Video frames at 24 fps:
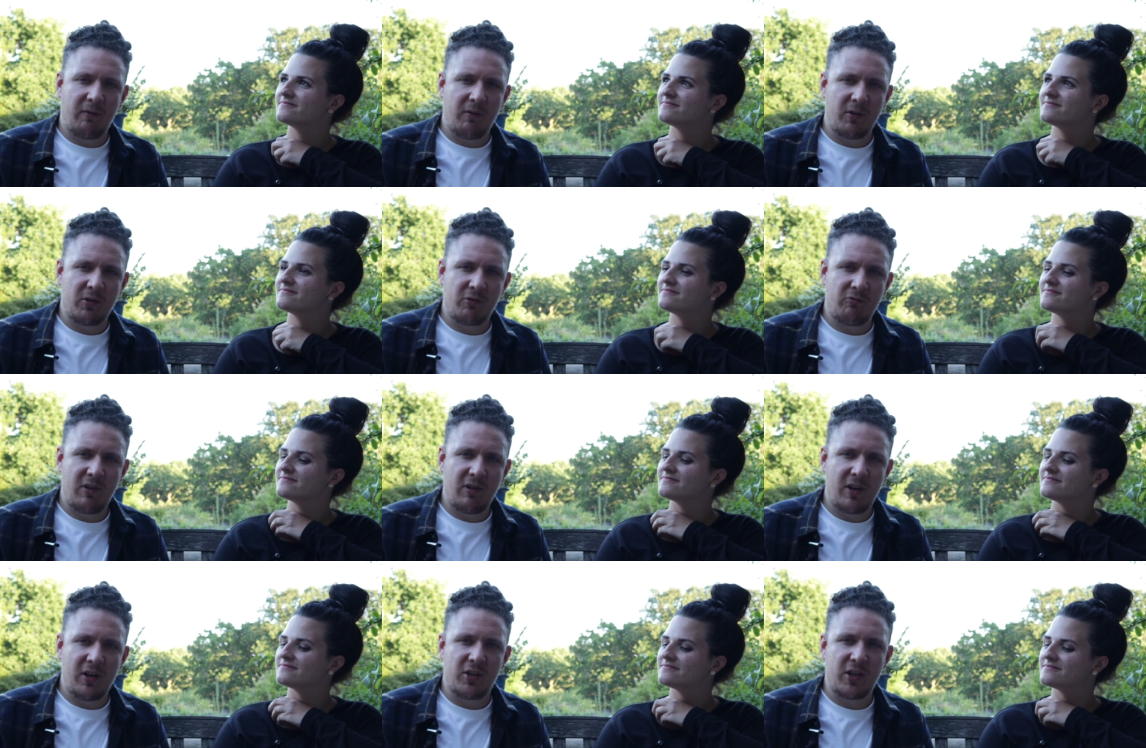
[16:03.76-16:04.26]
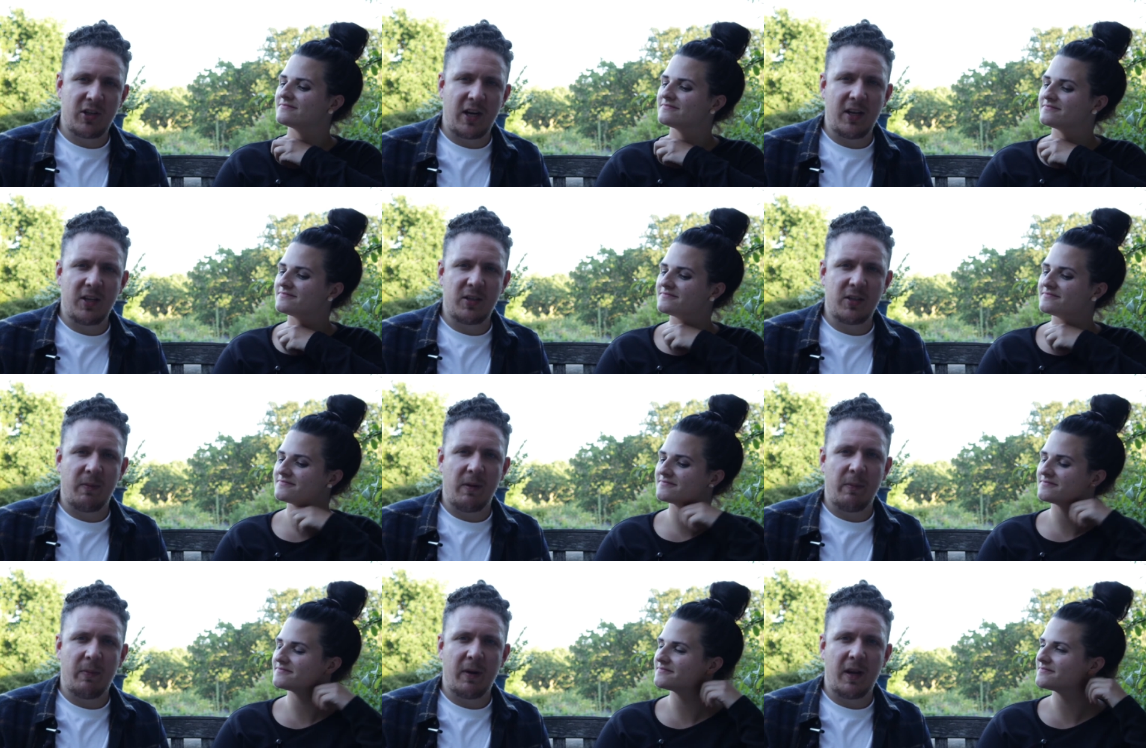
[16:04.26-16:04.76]
Speaker 1: which really
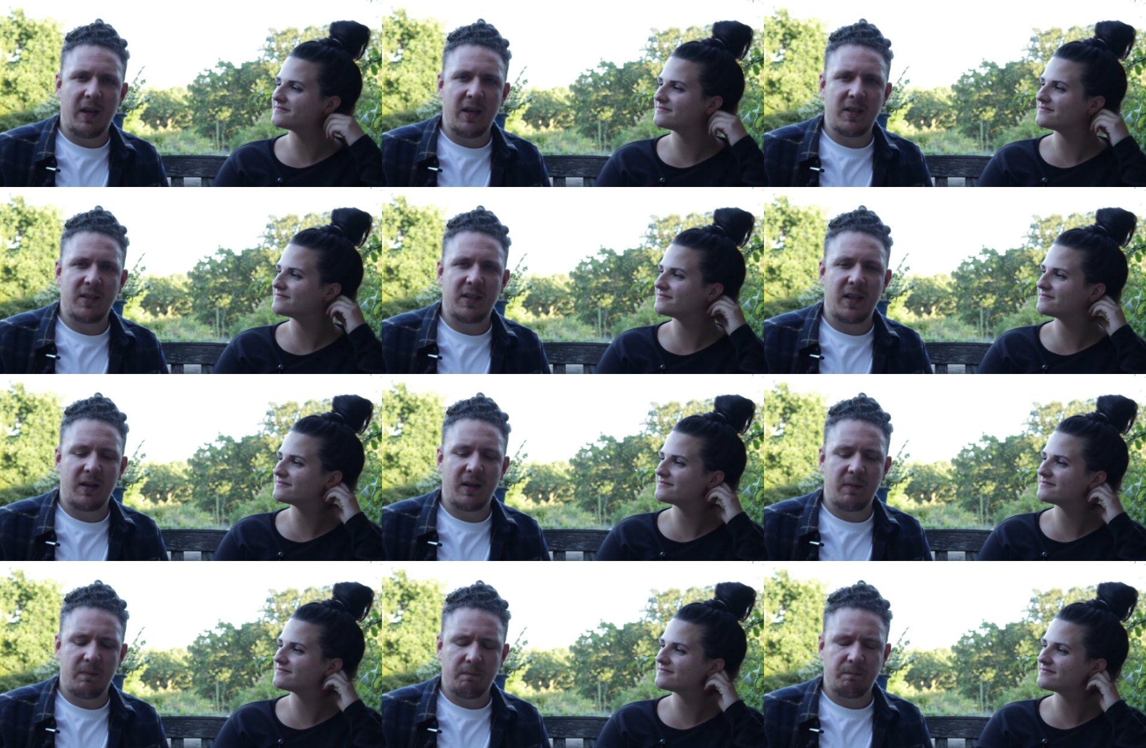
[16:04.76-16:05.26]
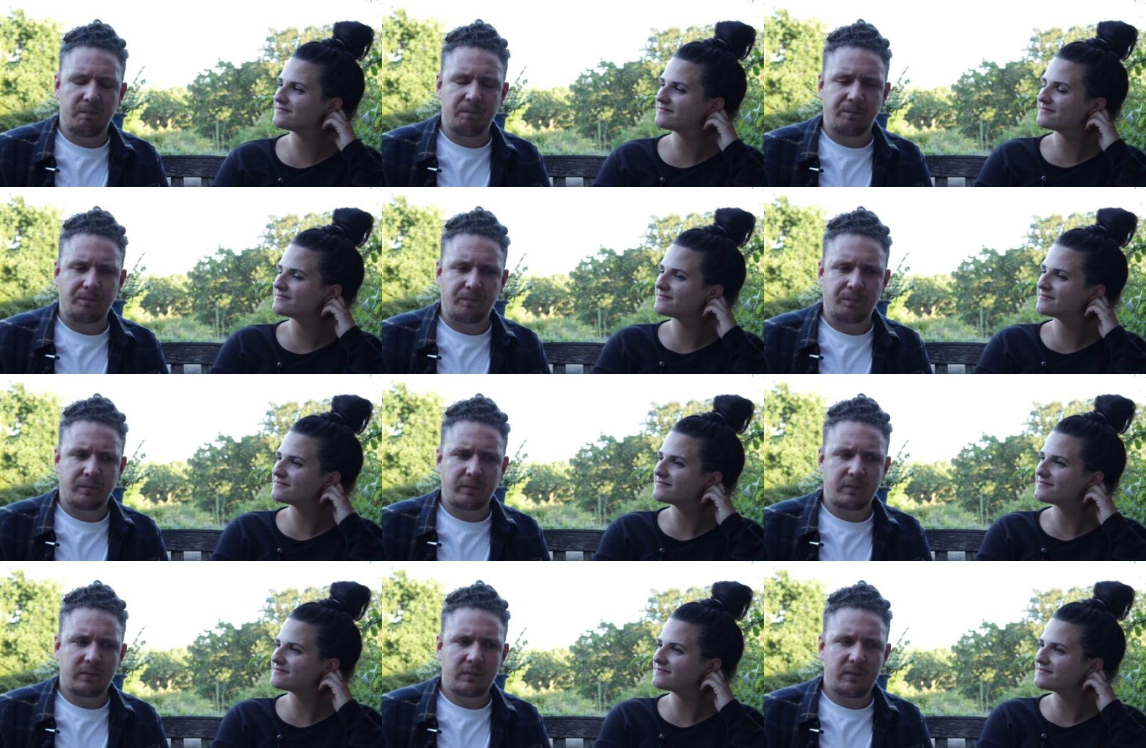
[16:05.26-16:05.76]
changed me, but he said,
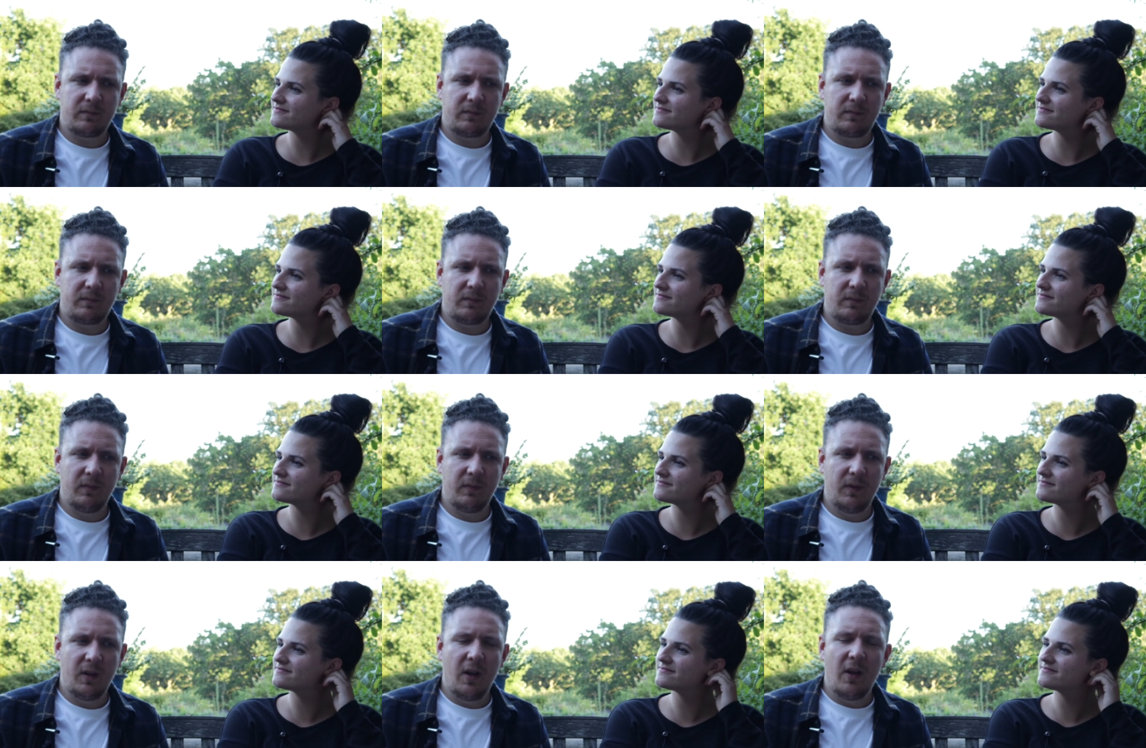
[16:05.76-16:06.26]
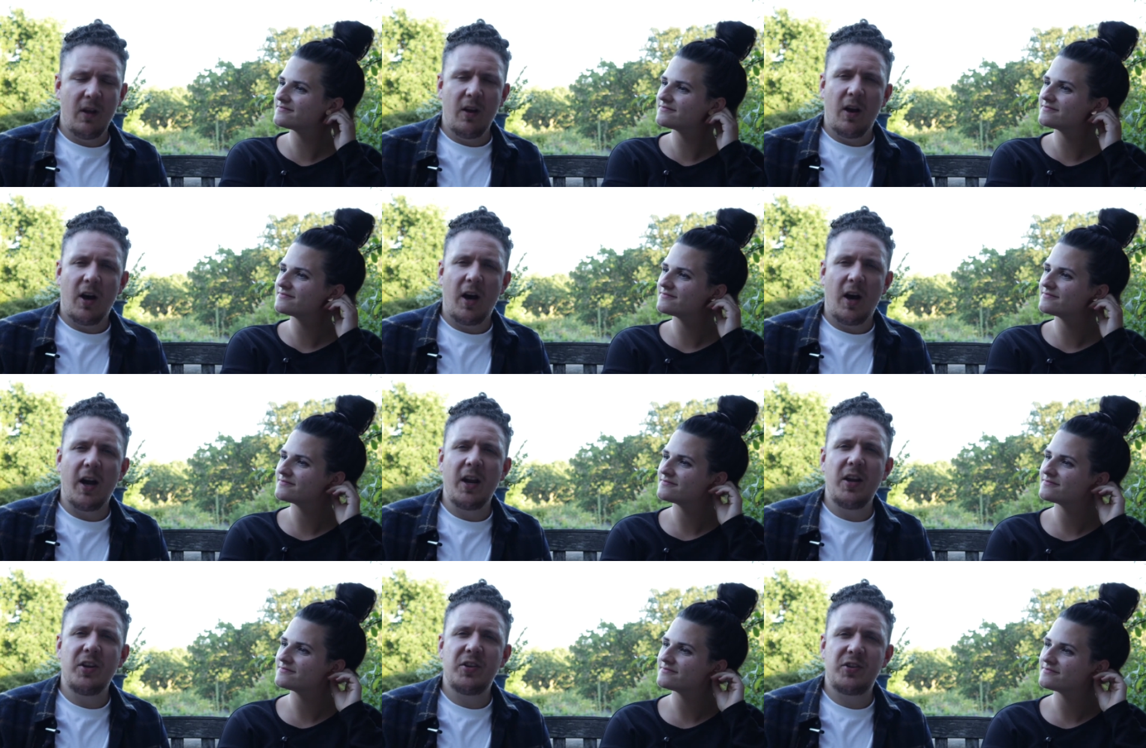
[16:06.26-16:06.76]

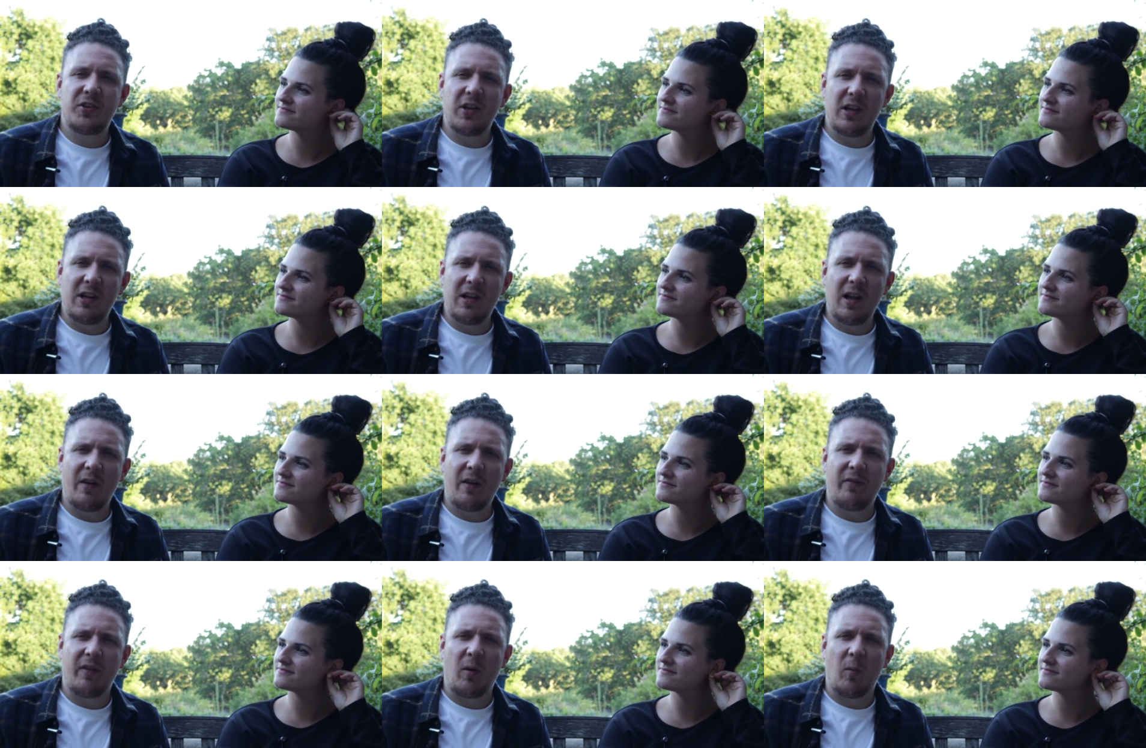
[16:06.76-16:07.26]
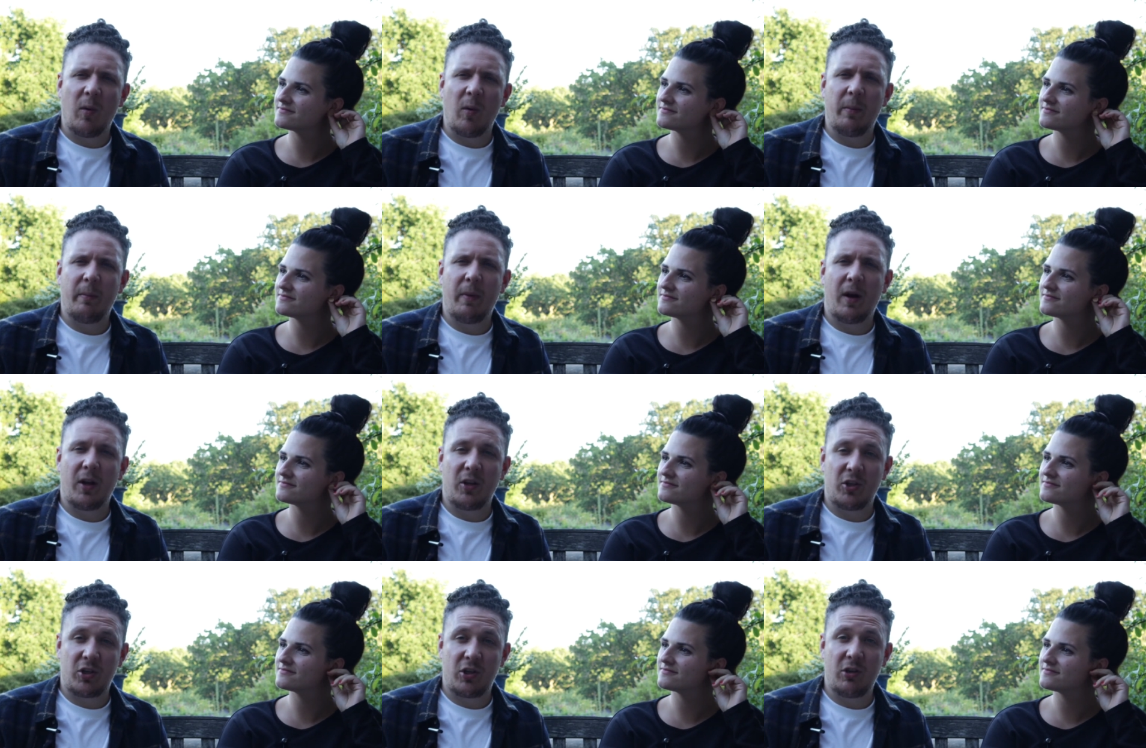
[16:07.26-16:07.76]
I used to love it when
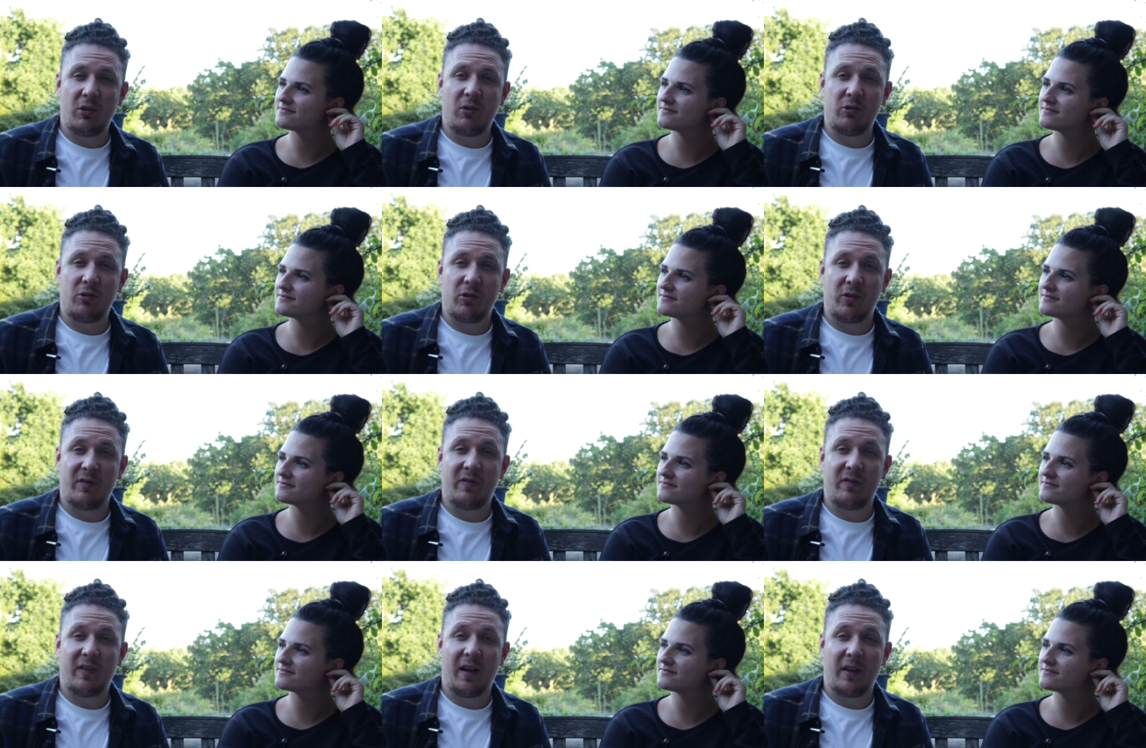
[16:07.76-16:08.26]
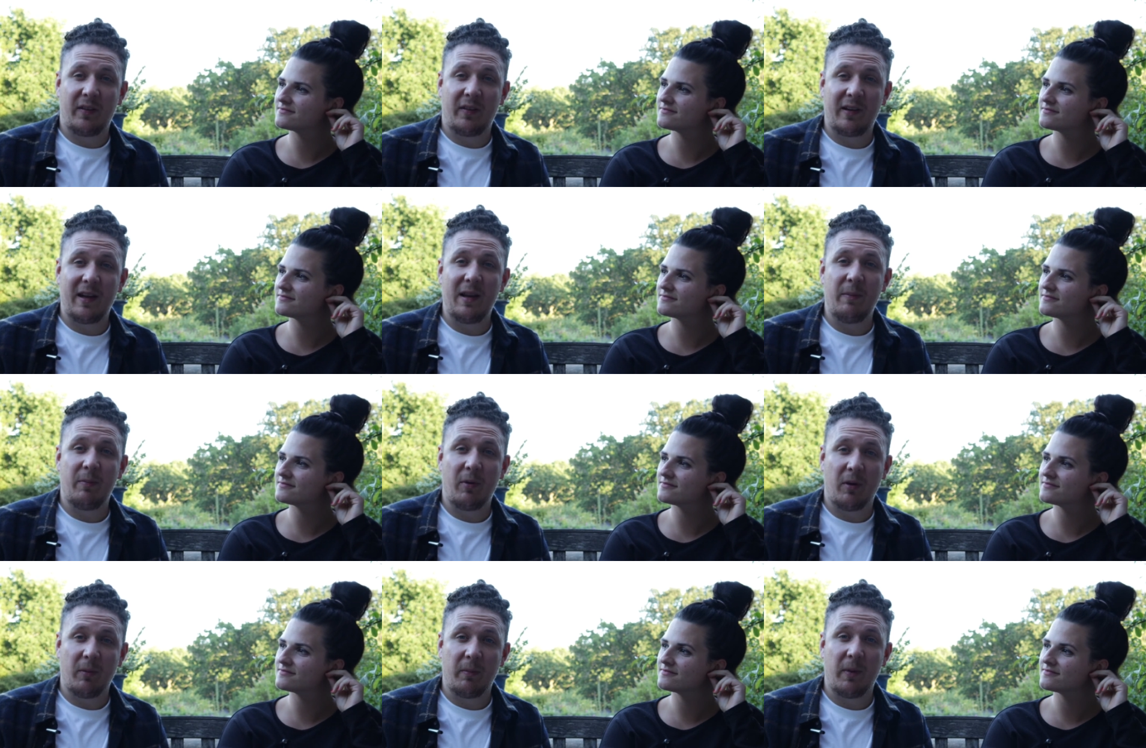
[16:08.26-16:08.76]
my children fell
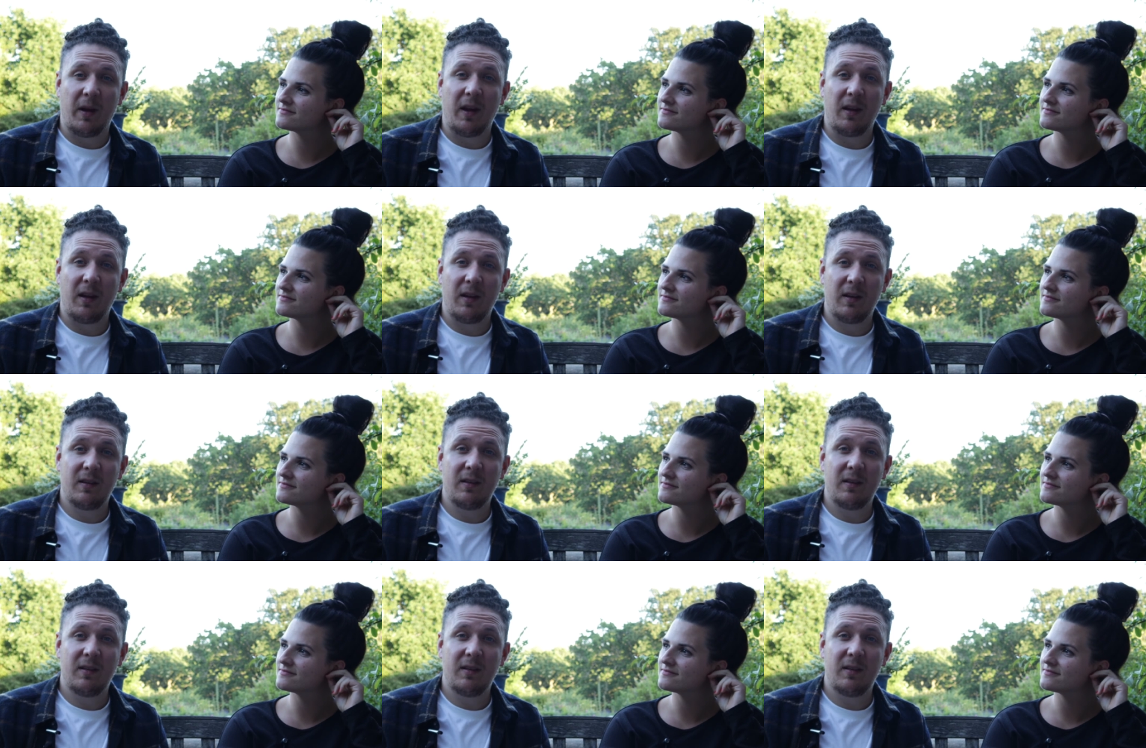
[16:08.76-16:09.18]
asleep on me.